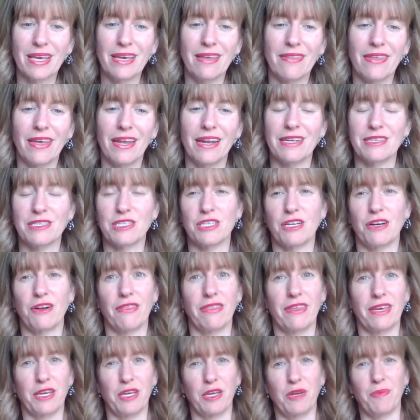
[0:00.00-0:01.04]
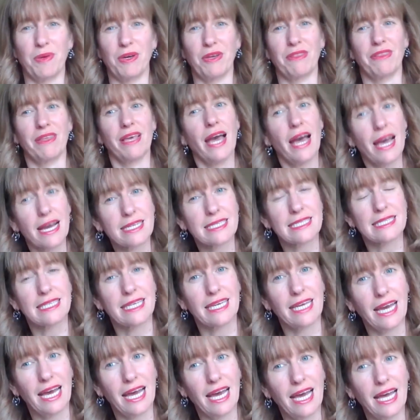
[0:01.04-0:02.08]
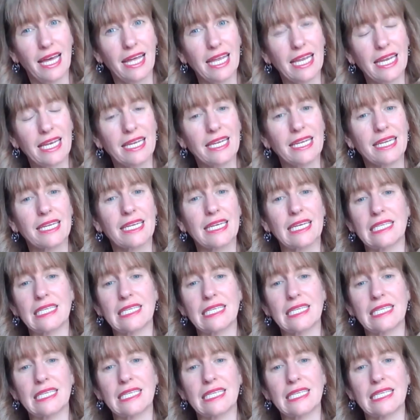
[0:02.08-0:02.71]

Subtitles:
And then I started thinking about the ex again,